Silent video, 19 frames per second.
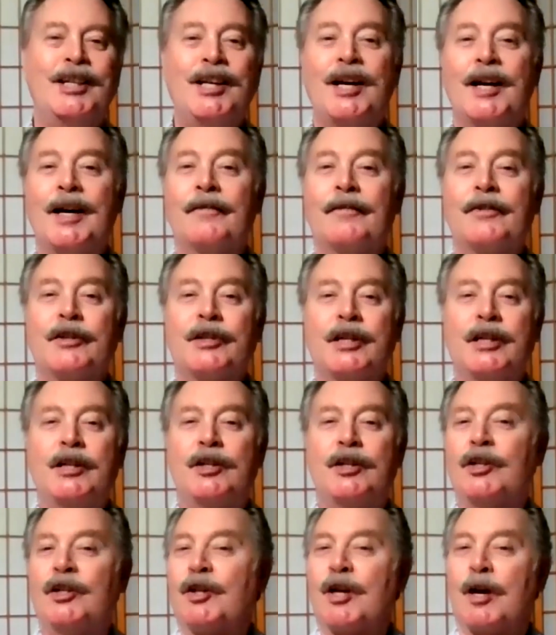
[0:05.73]
T F
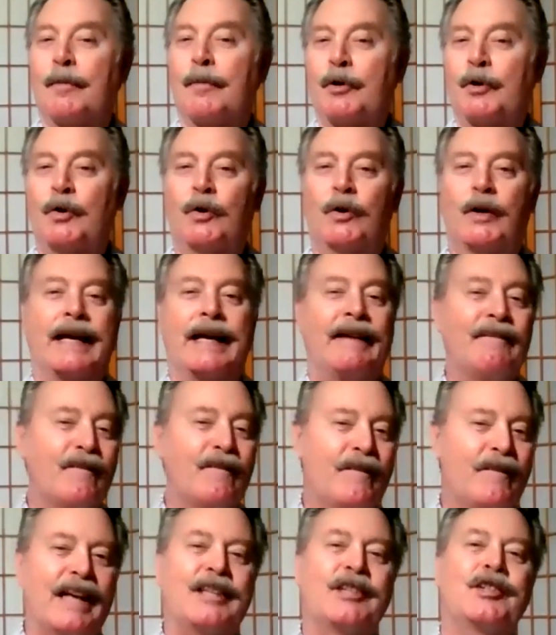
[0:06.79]
C G W,
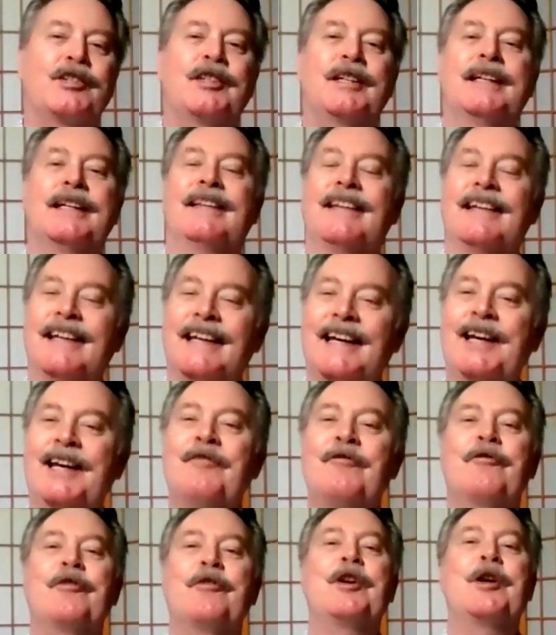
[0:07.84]
Investing the
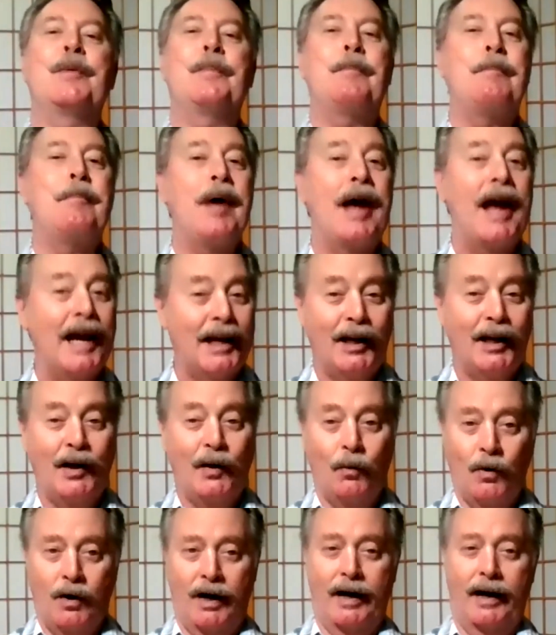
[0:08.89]
Infinite
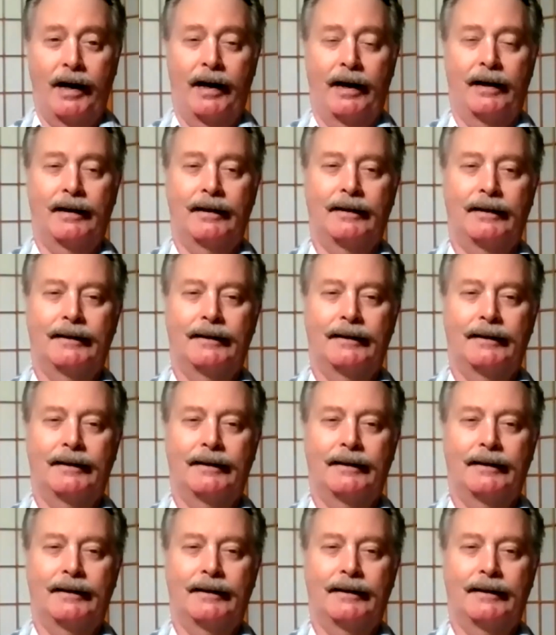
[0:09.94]
Banking Way.